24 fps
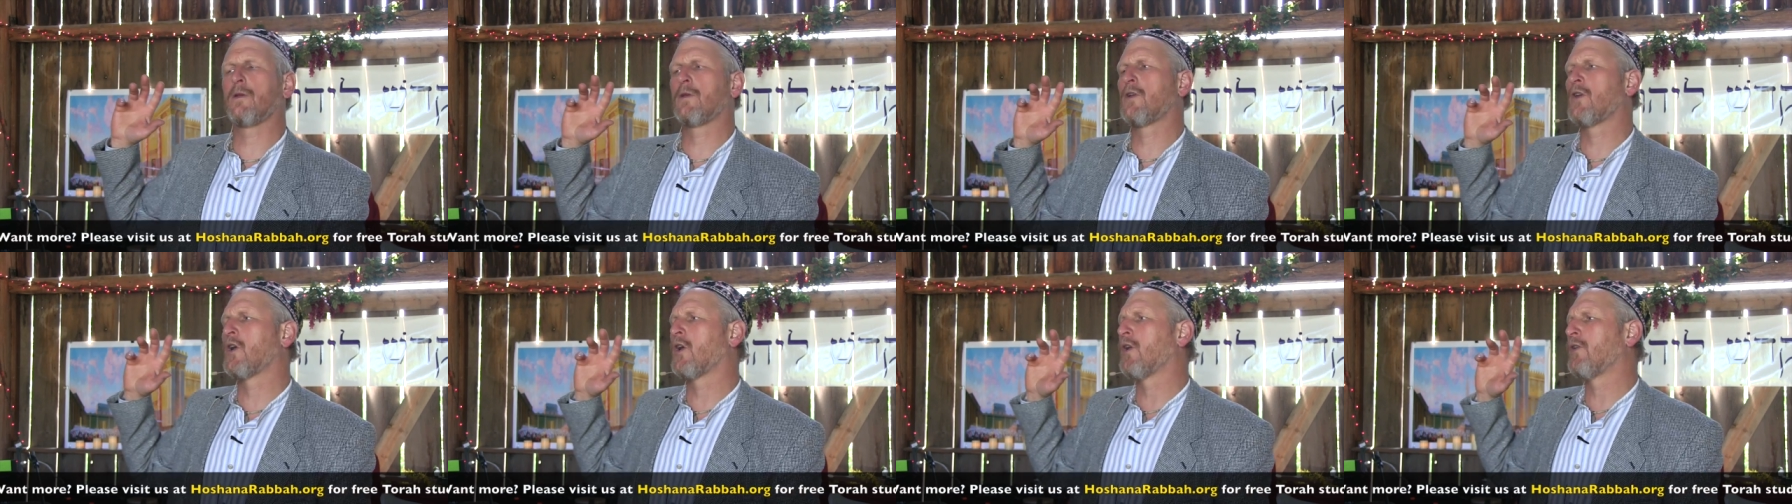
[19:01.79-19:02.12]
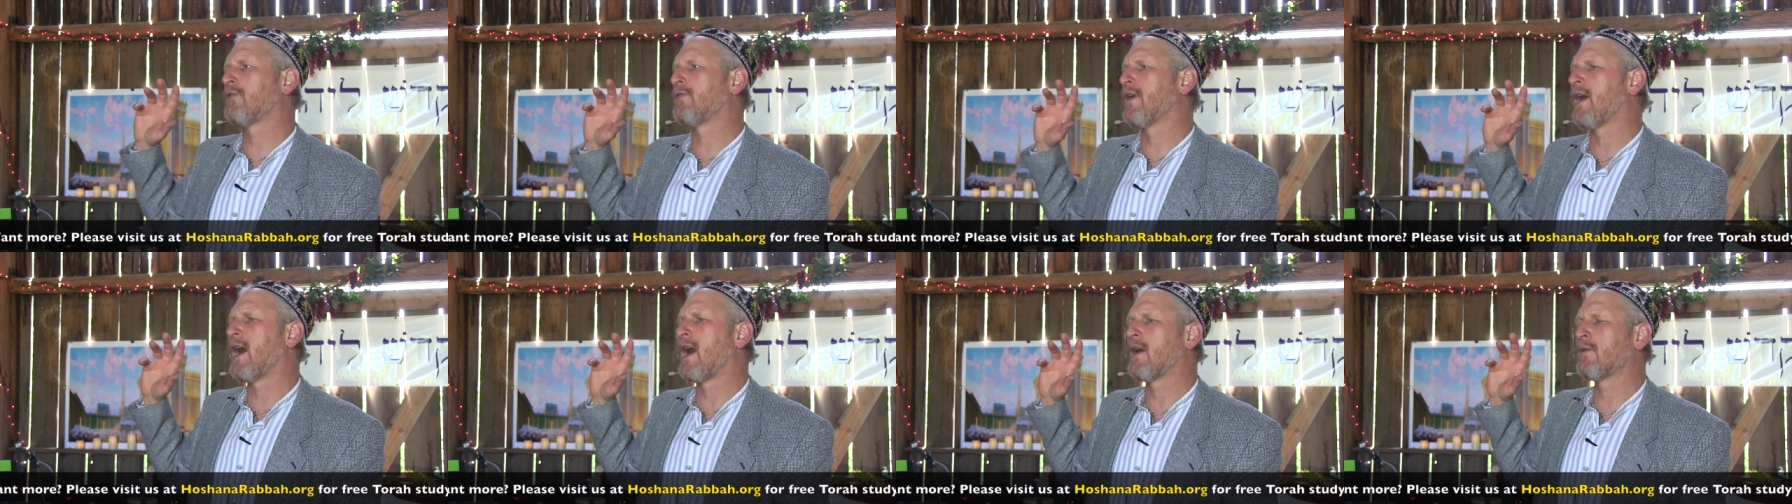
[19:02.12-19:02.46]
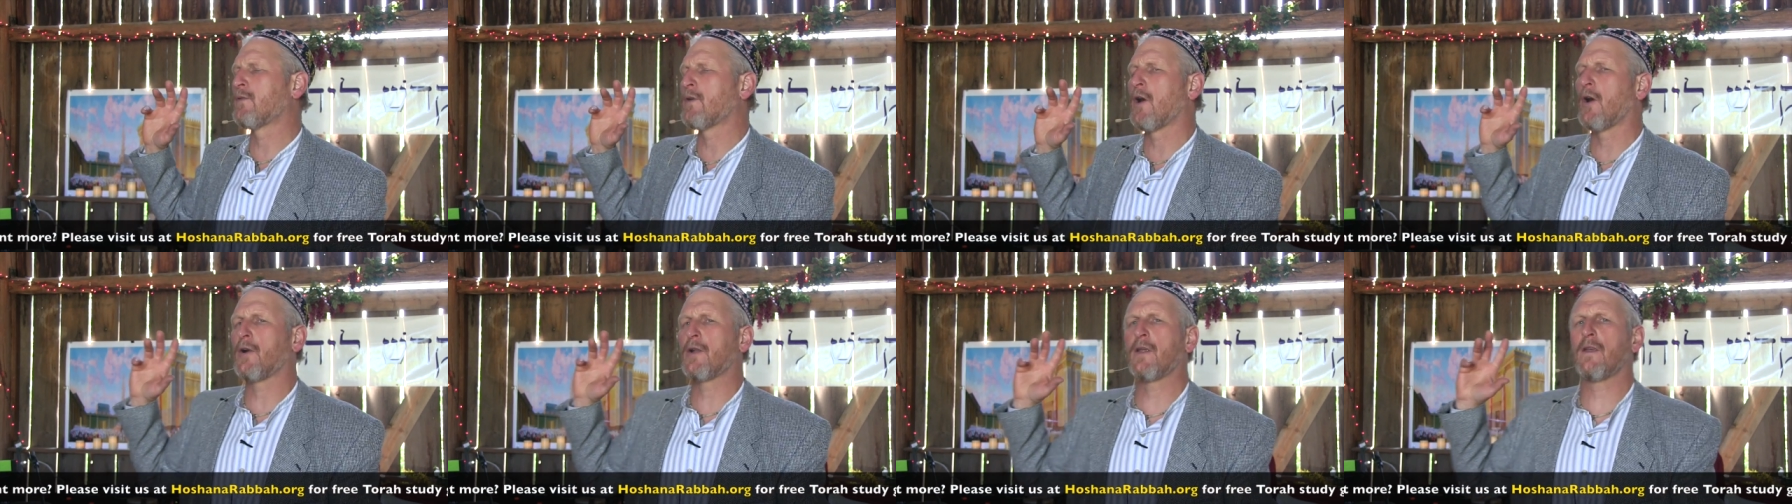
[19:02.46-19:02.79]
Yovah
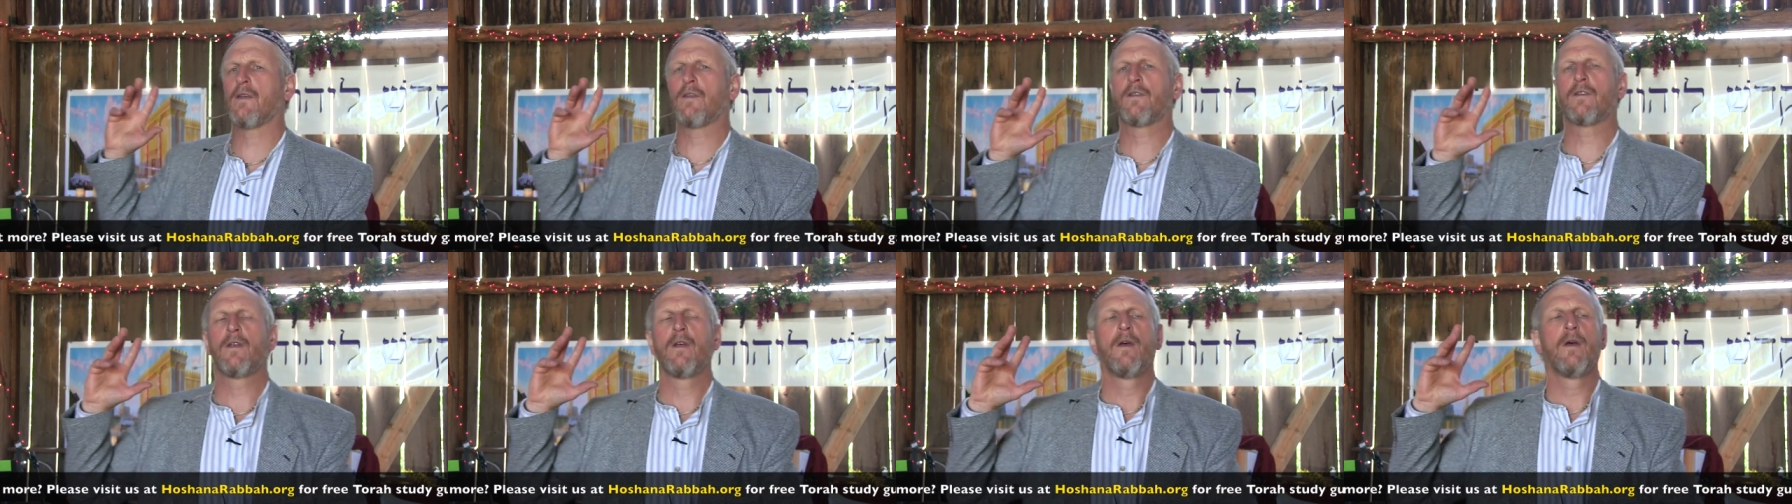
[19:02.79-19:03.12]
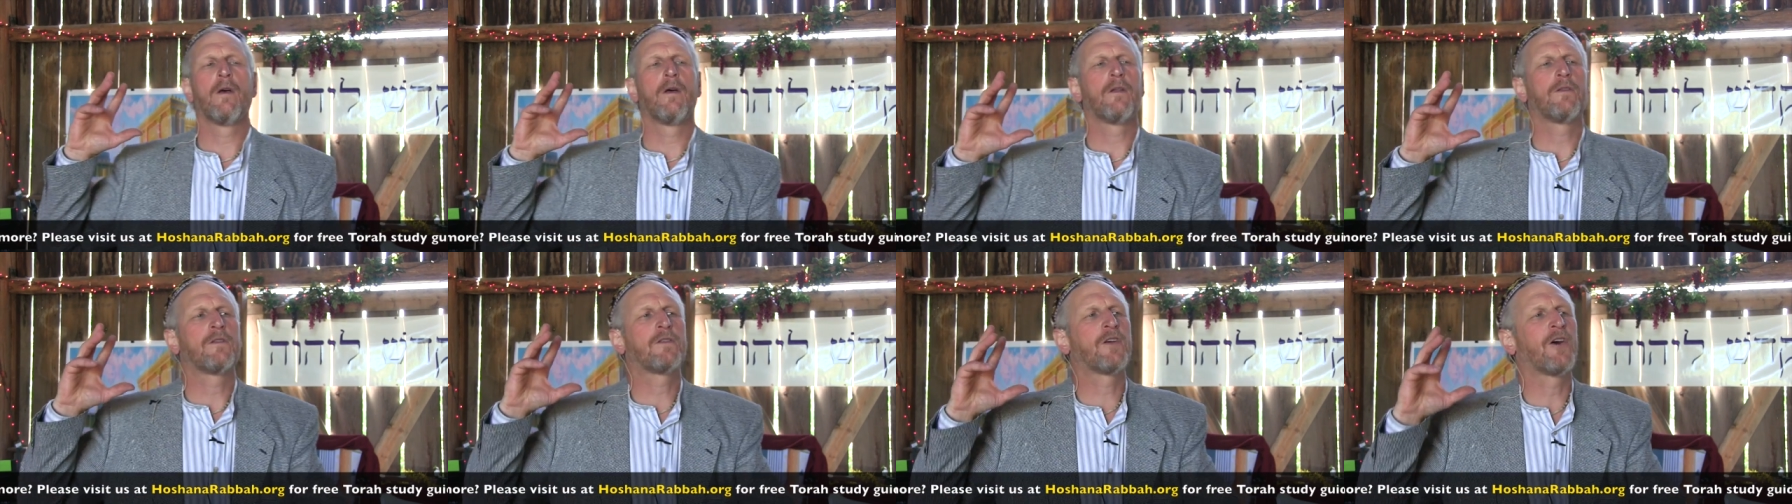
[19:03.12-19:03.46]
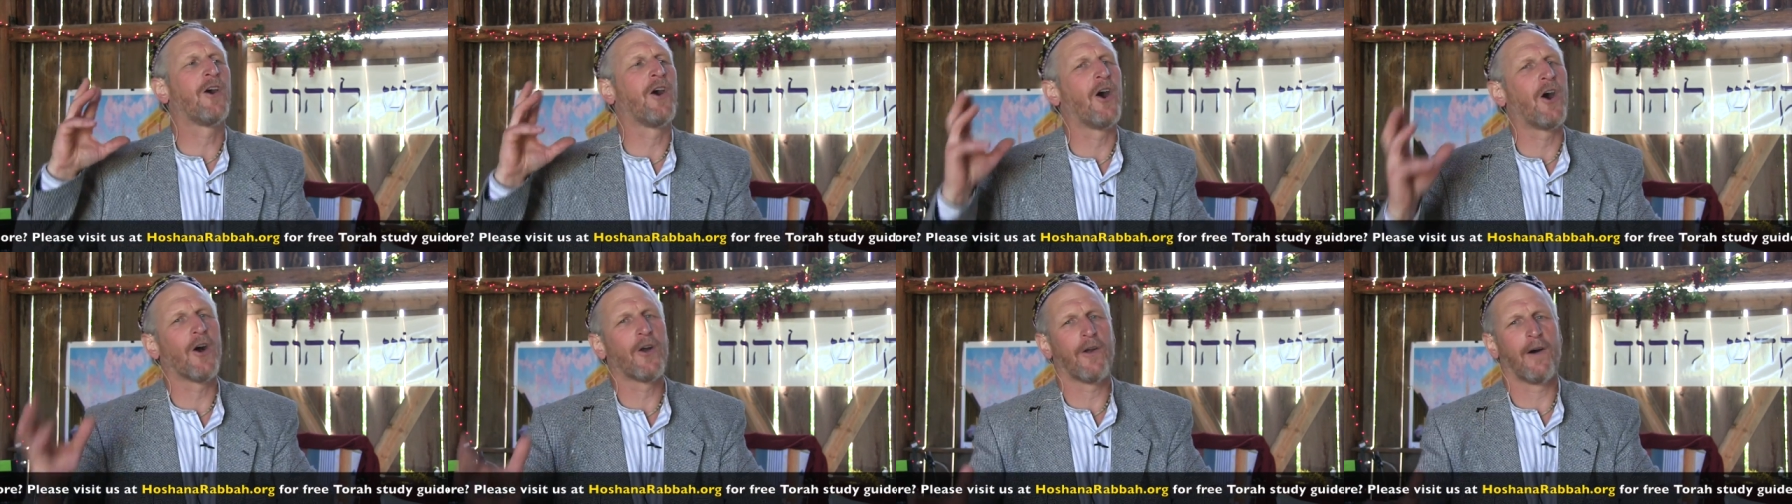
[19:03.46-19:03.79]
wrote his
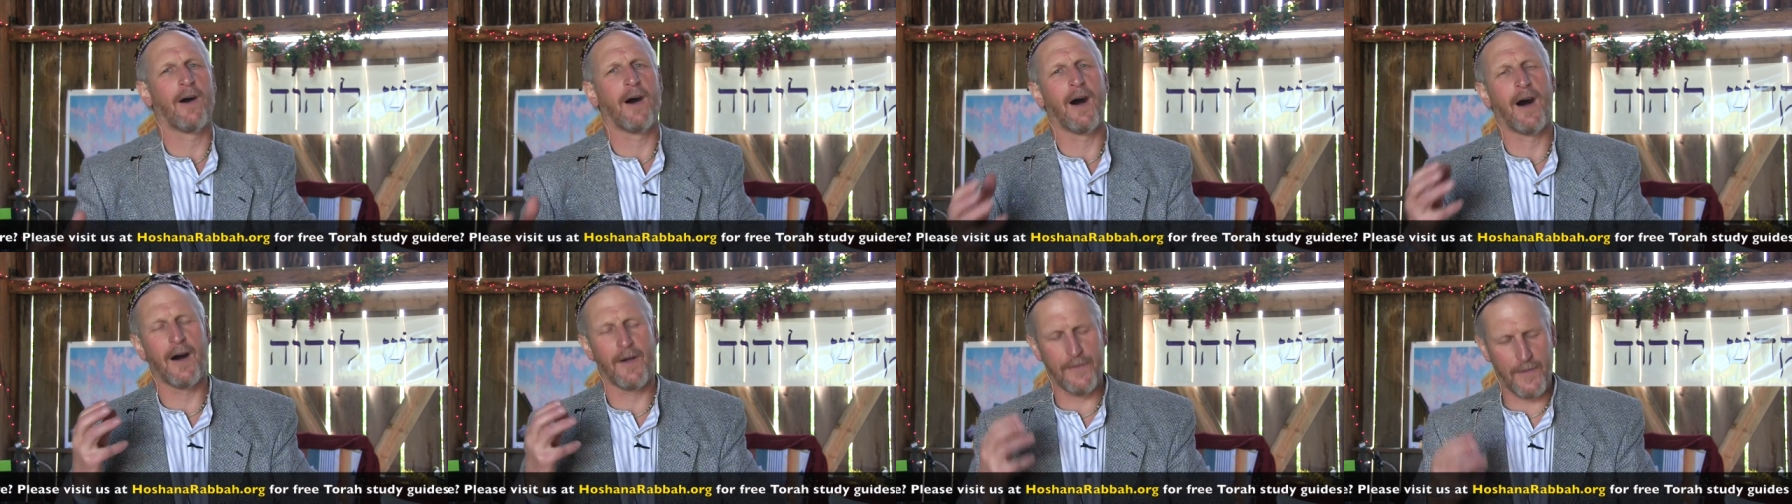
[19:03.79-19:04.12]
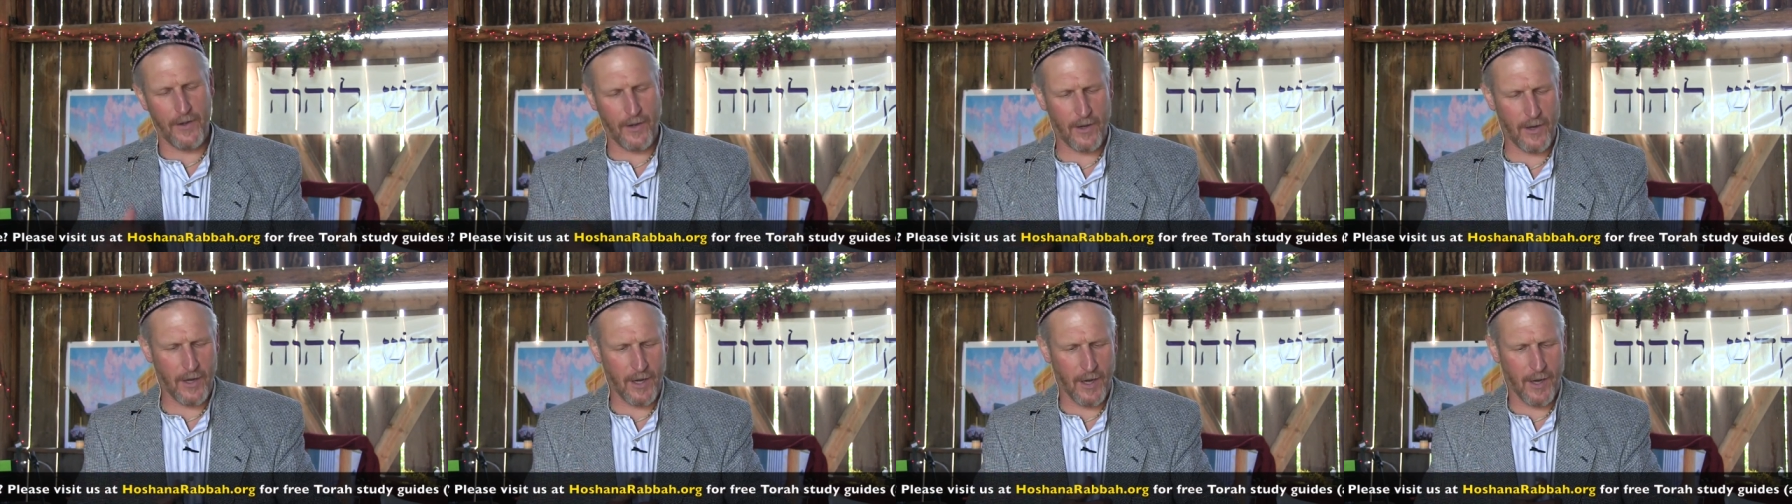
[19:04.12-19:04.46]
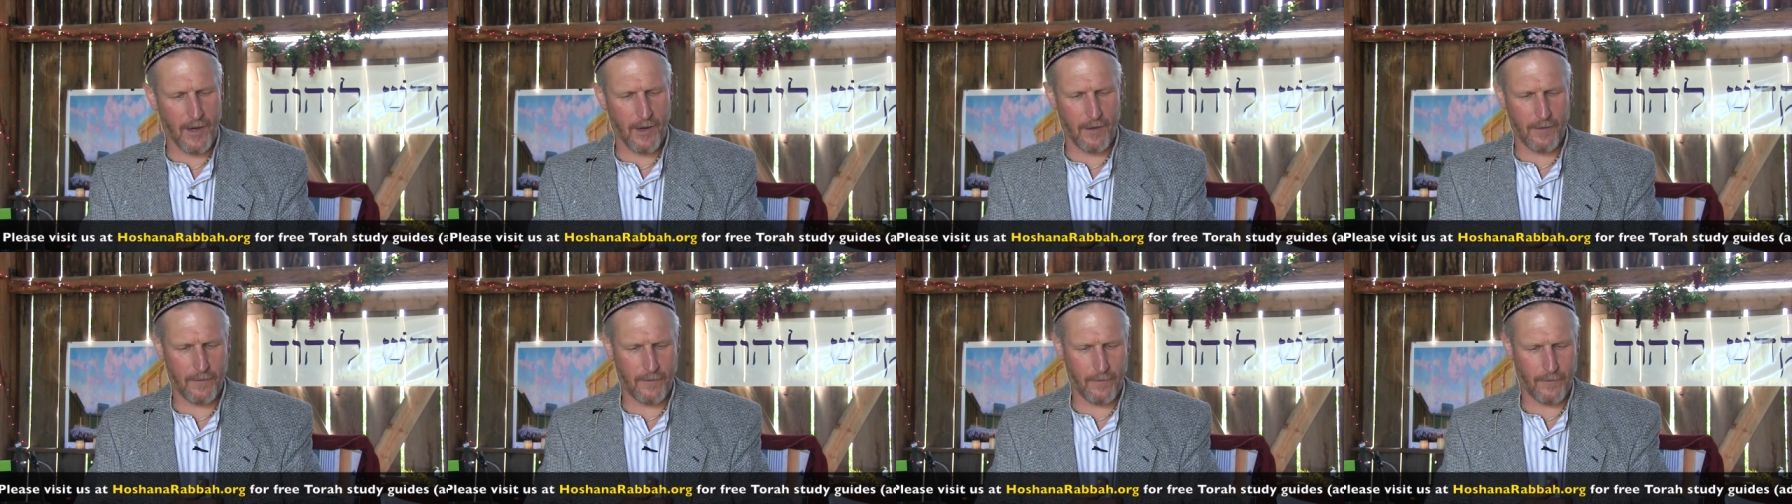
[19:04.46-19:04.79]
Torah on their
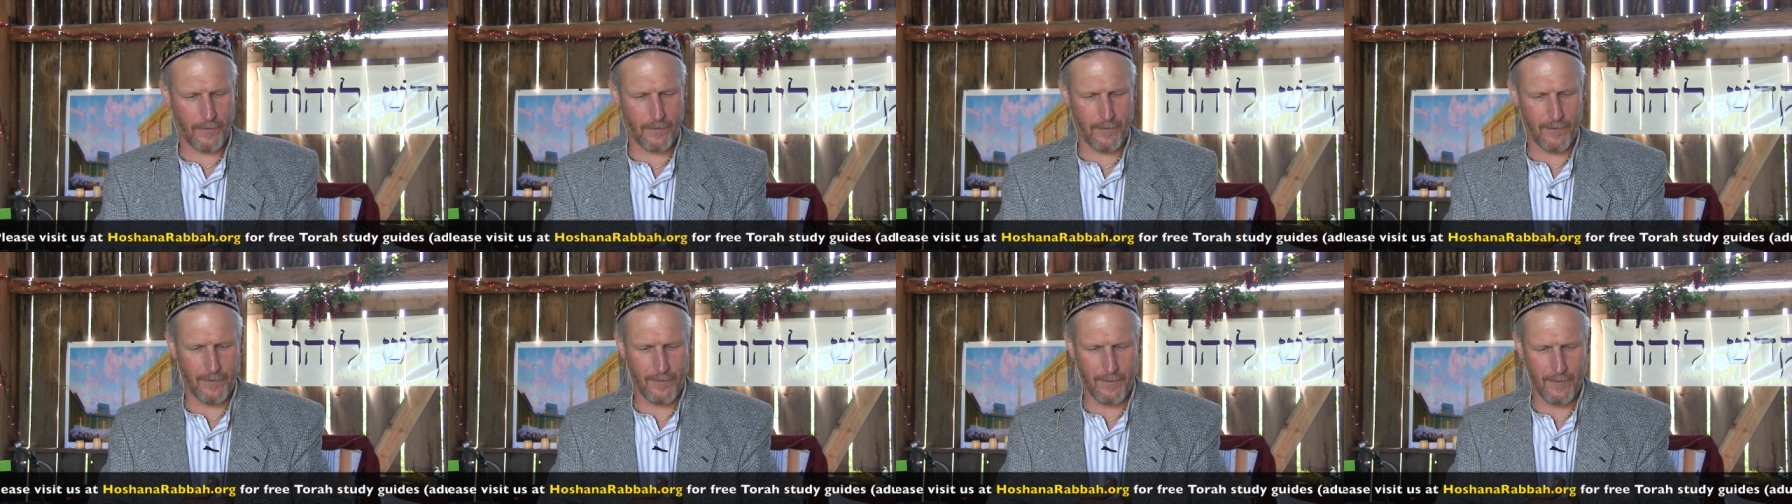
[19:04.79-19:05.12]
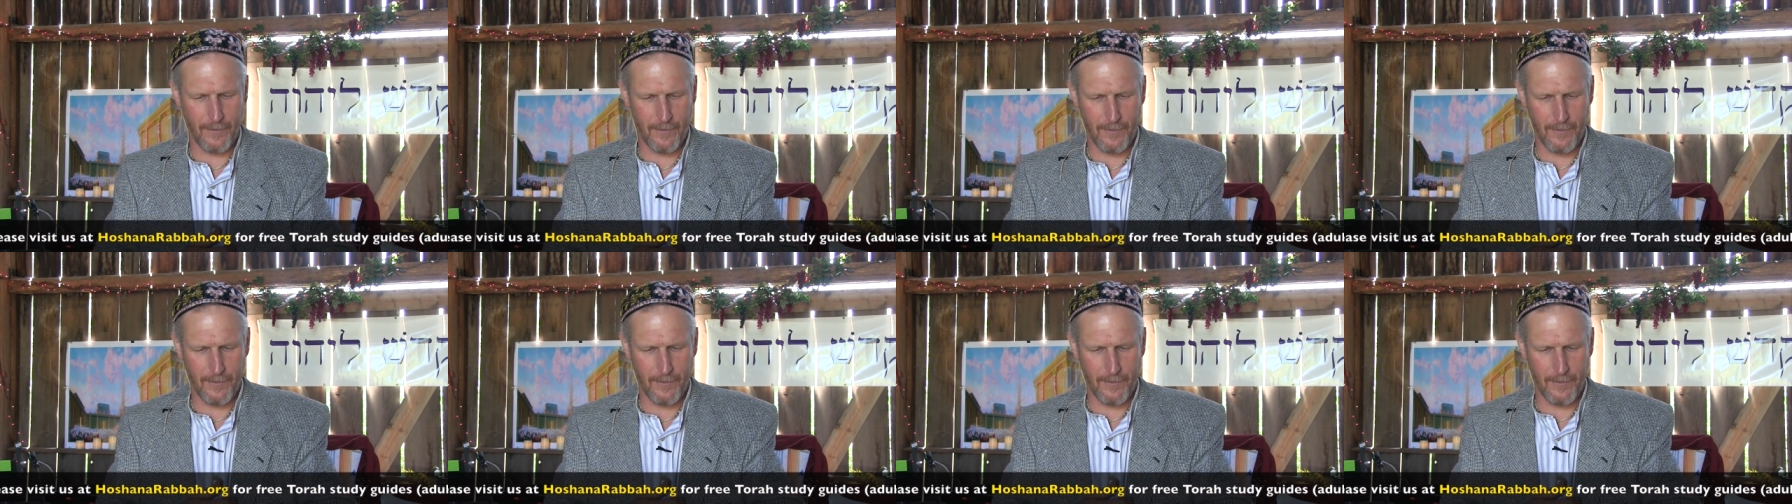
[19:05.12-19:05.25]
hearts.